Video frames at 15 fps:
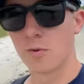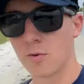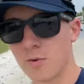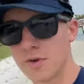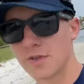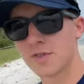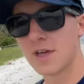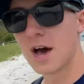
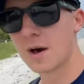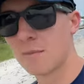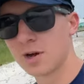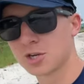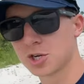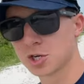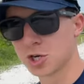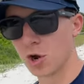with not
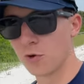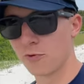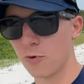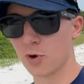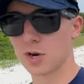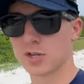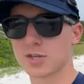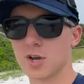much to show
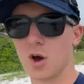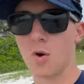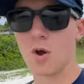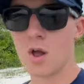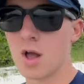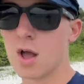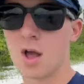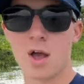for it. So
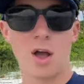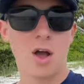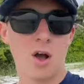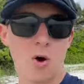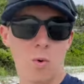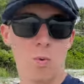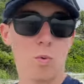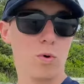
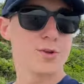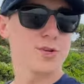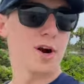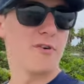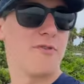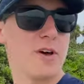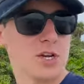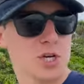we'll
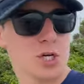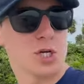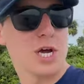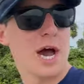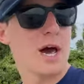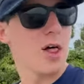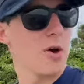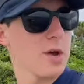start fishing
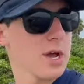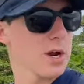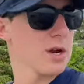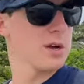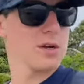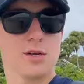shallow here,